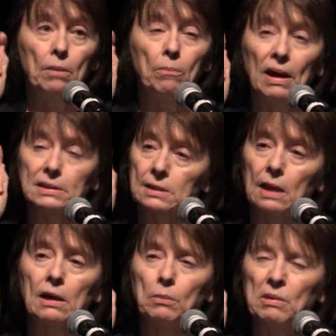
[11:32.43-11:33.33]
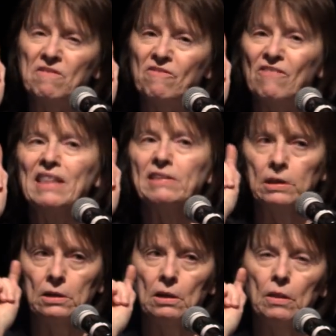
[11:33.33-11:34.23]
My Salon Column
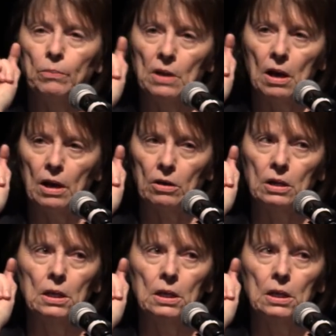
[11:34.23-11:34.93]
invented the blog.